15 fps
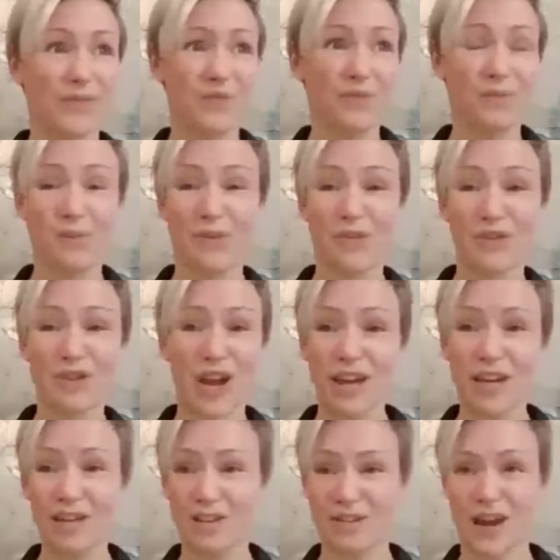we've
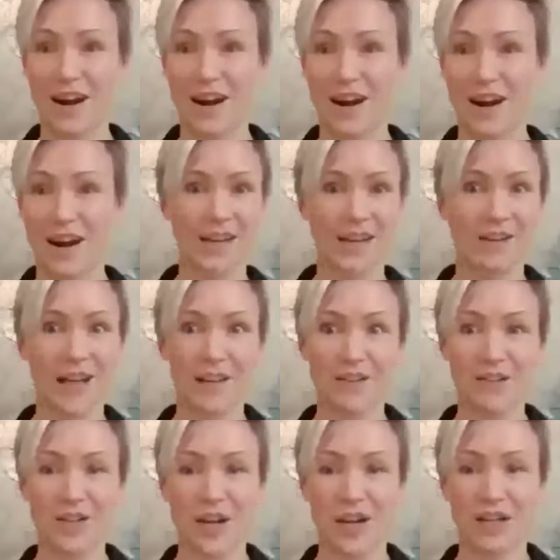changed, our lifestyle has
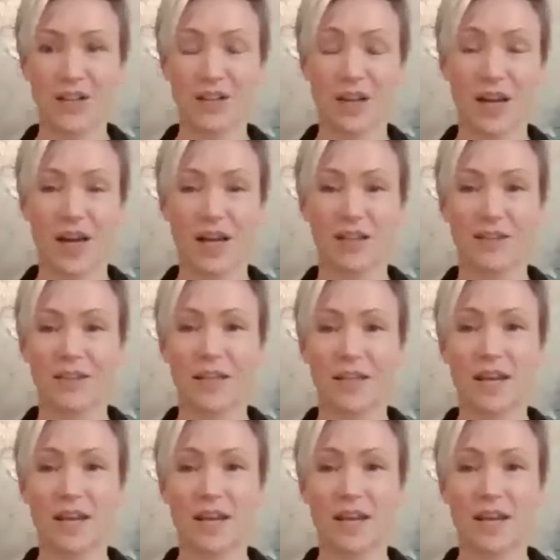changed, and